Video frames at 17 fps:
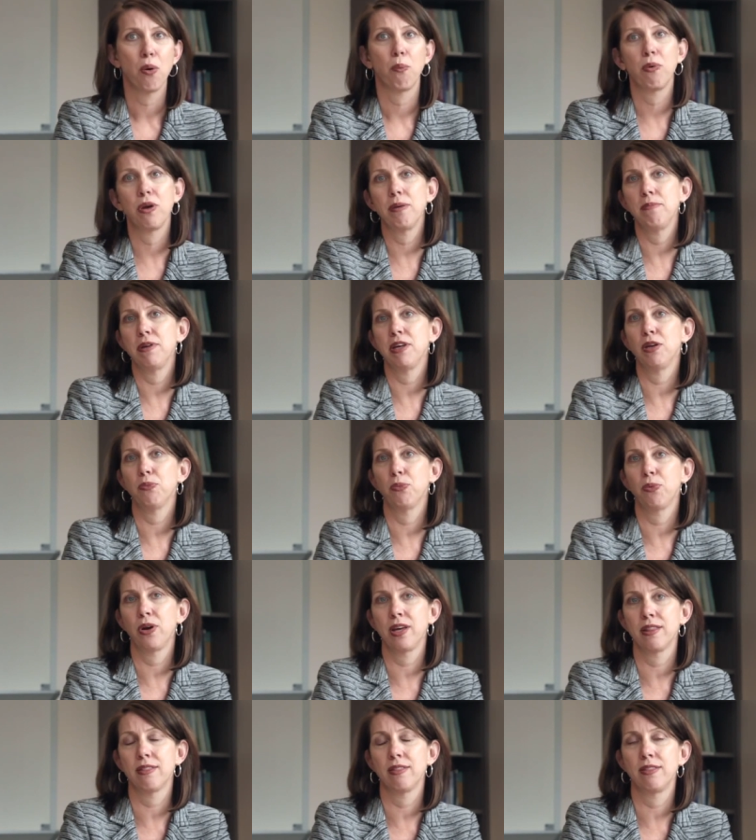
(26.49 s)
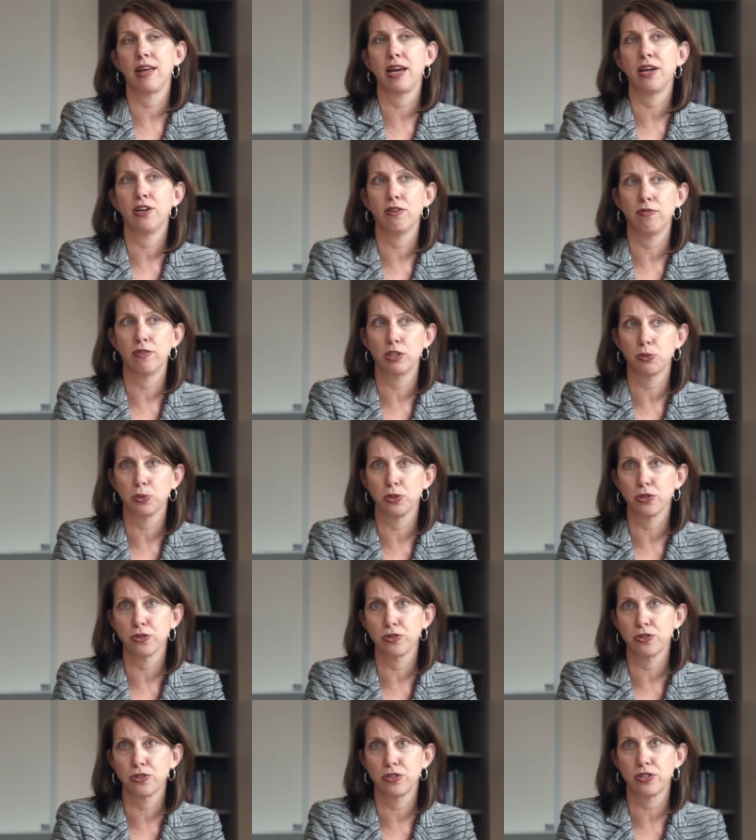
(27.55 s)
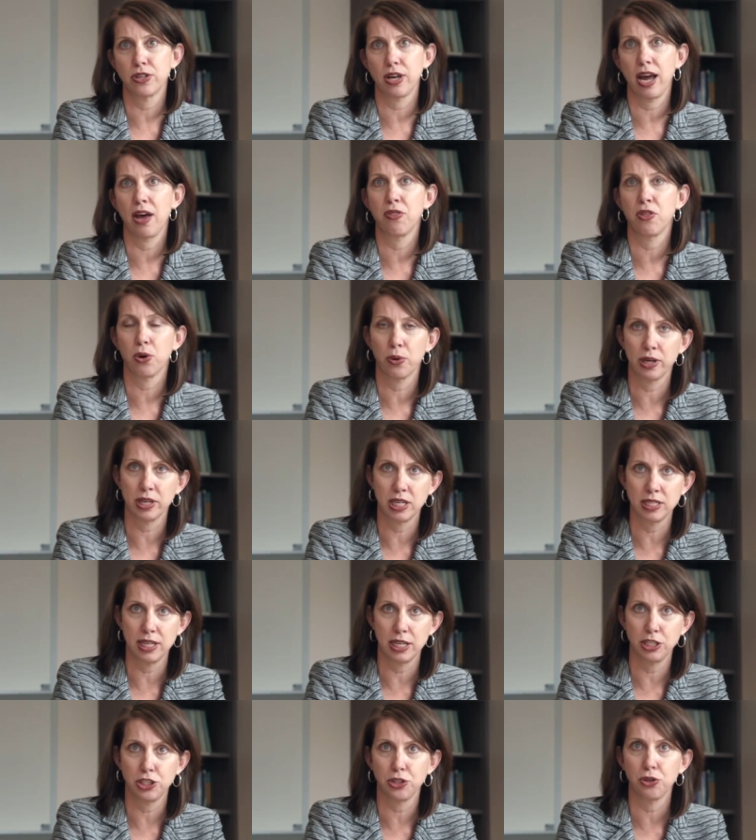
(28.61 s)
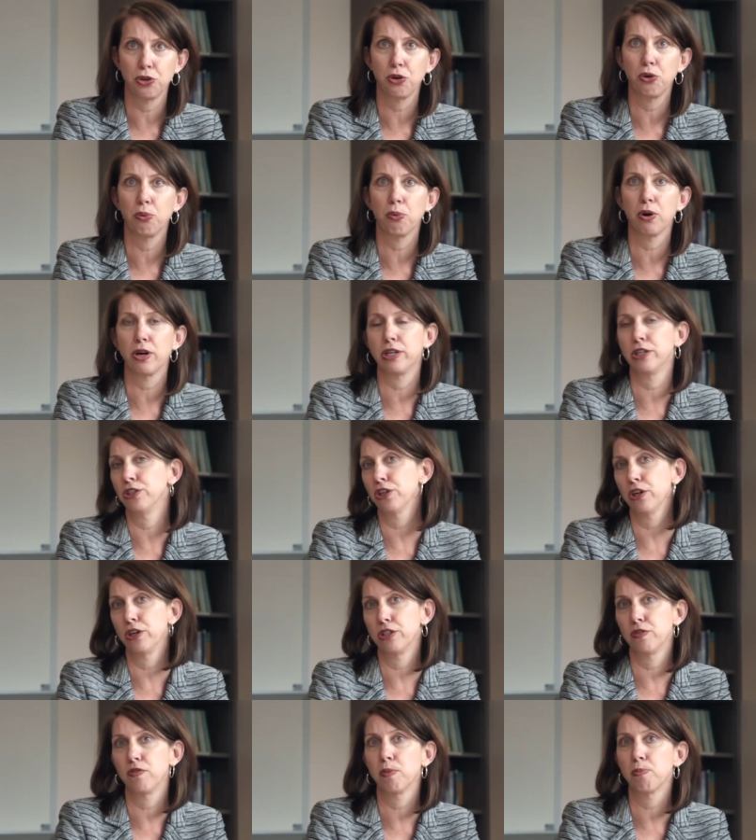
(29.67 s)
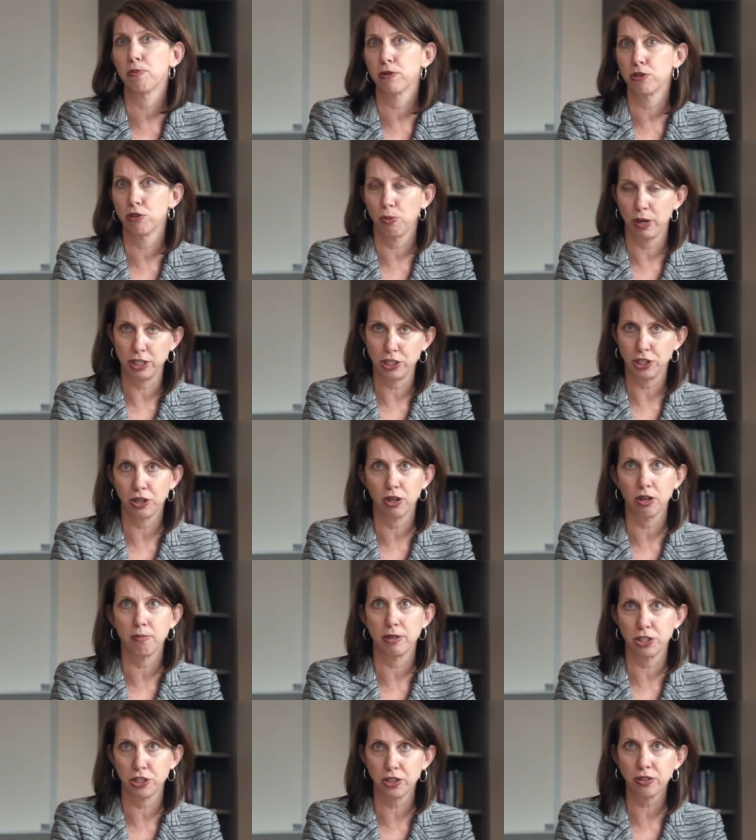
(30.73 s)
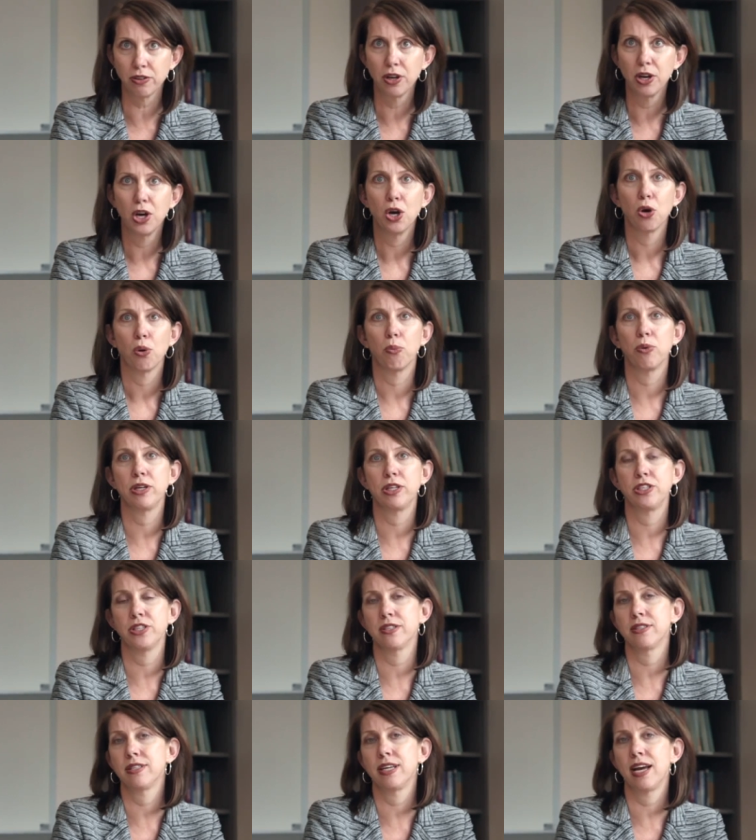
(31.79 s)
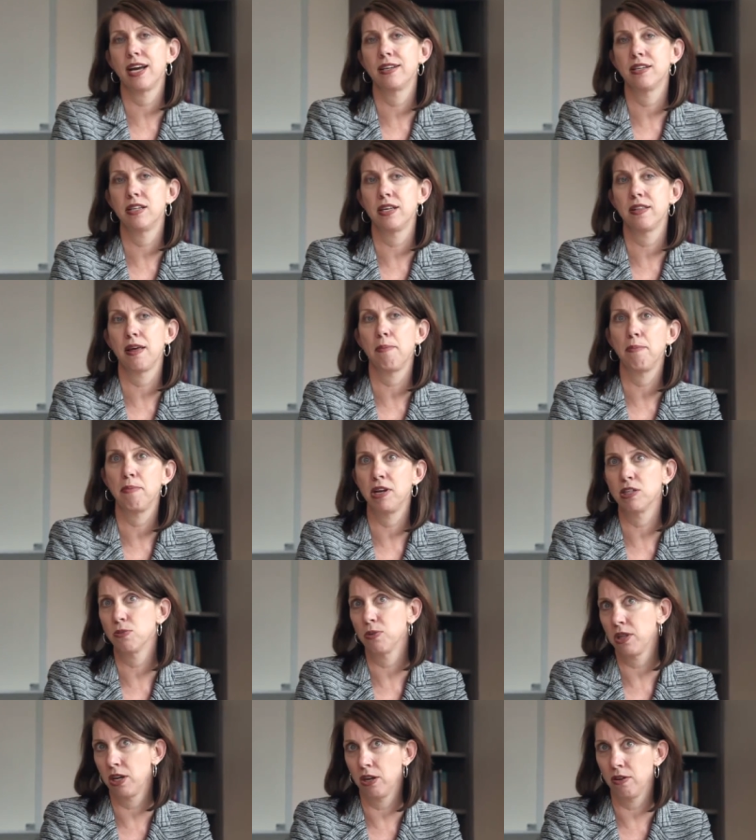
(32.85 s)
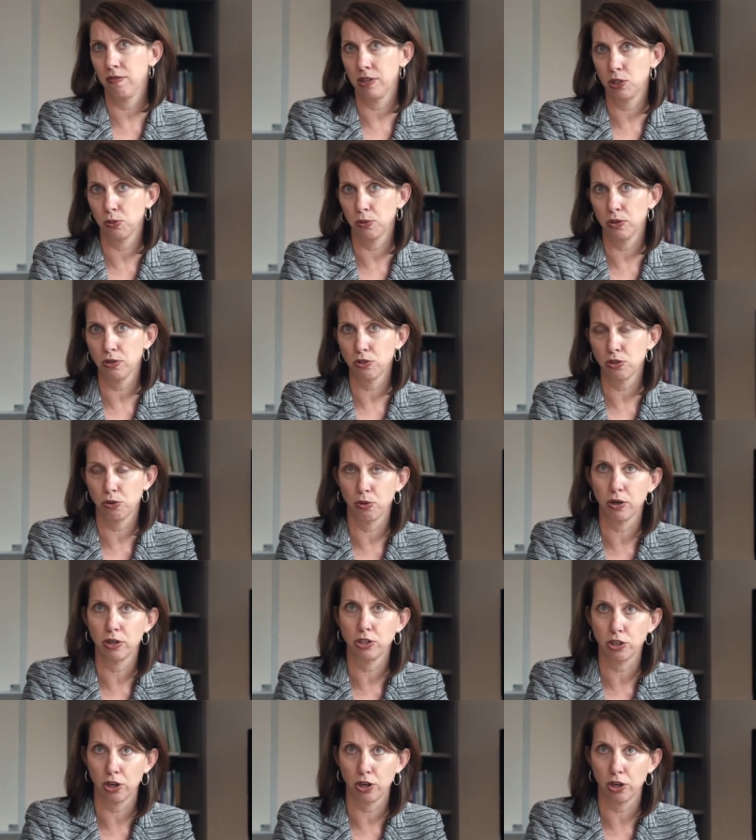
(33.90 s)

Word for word: We meet with individuals at that organization who are in charge of the Persuasion Commission, which is the entity that meets with individuals who are